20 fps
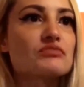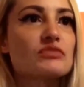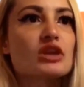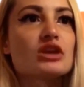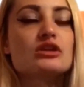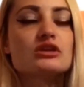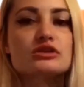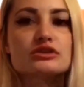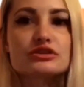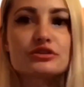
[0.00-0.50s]

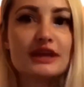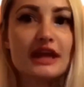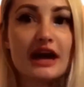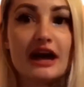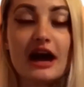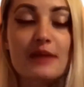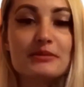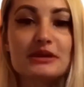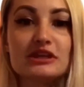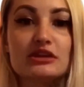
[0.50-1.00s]
So yeah,
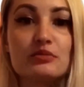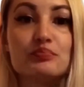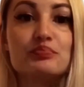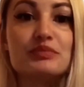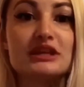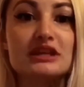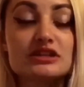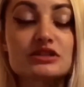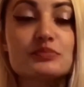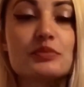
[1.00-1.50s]
I mean,
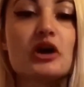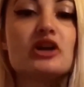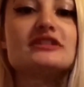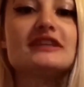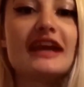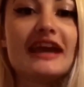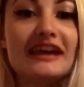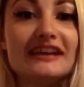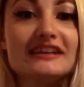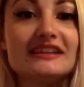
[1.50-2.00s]
be
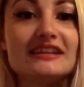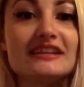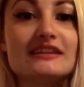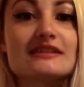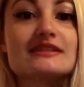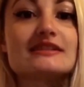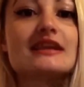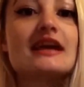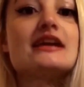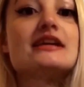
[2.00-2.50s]

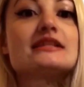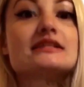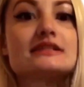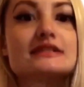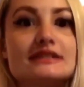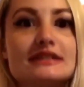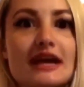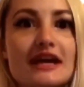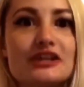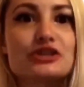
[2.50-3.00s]
spontaneous
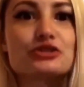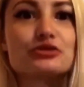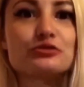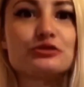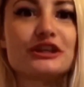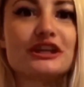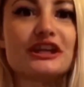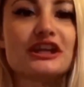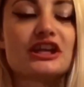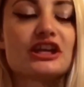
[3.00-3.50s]

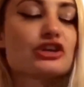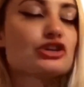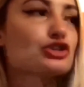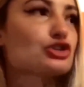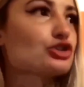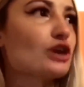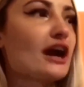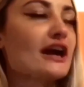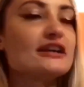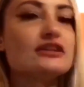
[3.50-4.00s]
sexually,
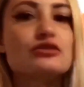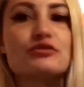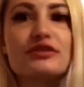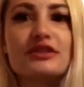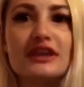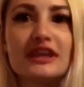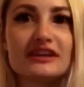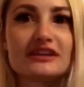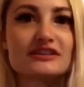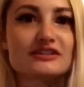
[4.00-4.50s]
try new
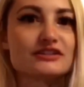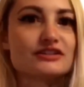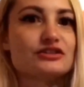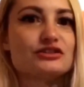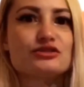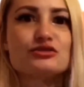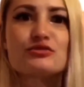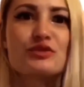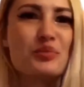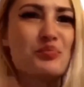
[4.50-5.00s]
things,
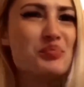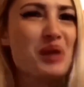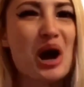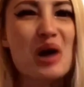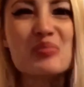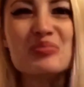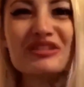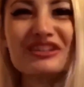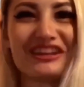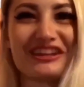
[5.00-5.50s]
do the
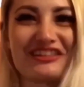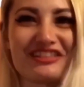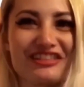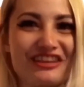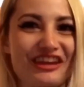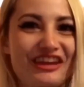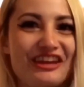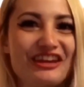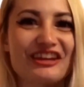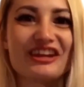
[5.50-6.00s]
public
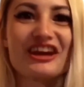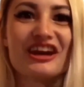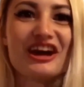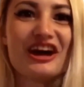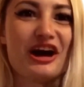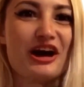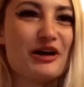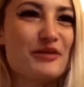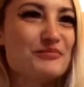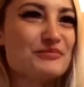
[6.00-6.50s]
thing,
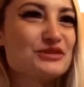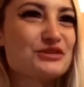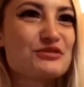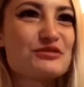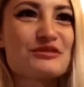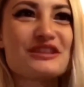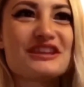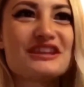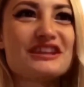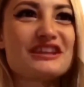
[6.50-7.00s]

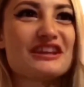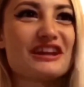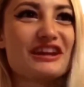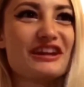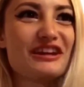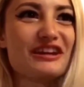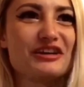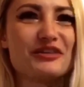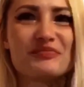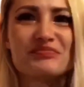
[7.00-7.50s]
do the
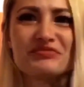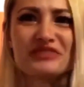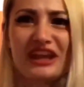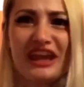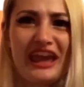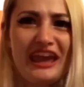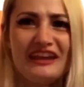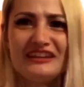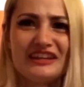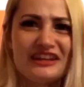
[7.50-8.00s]

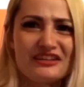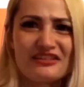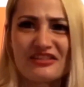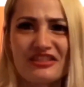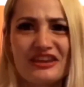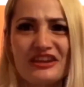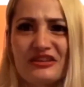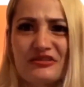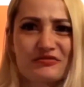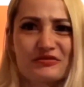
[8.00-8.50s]
hanging
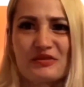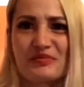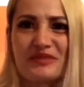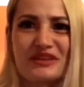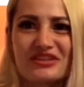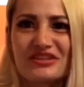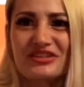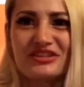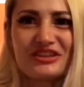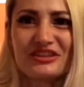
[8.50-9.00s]
thing from the
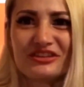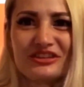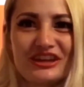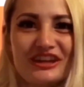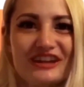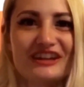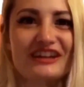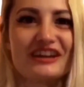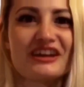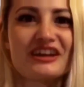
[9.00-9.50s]

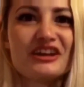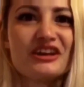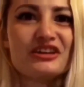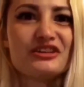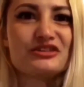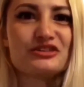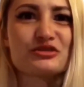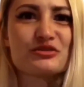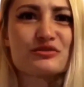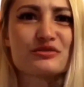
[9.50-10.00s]
ceiling,
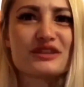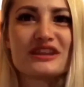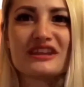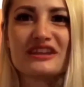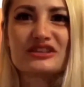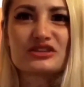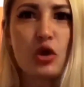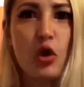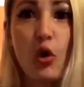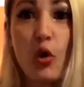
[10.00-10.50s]
do the
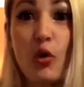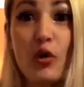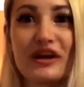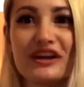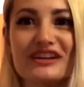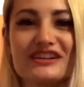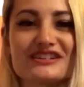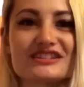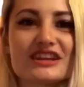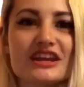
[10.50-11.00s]

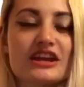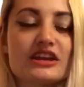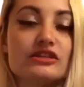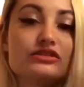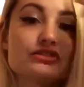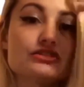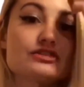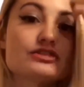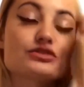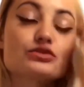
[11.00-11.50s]
toys,
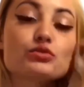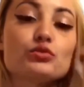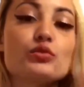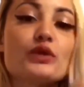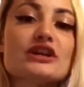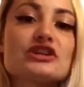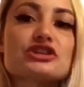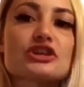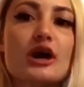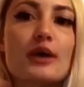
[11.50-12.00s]

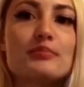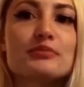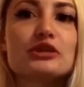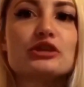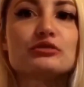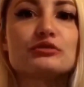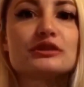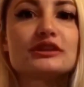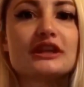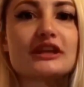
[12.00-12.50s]
switch up
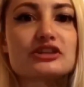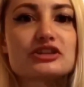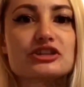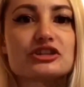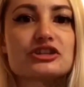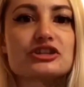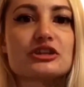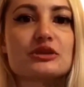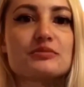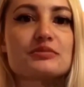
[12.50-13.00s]
your
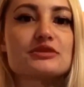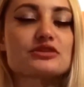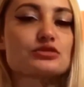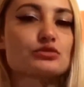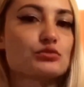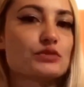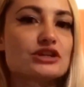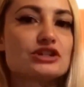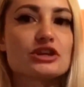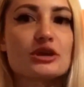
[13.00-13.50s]
relationship,
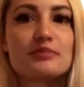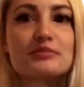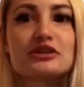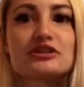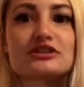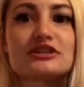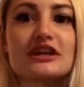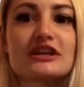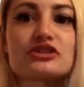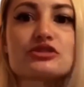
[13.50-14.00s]
switch up your
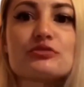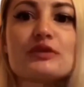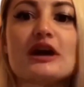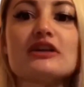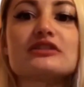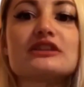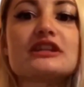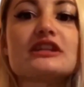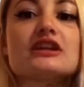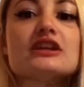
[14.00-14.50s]
sexuality,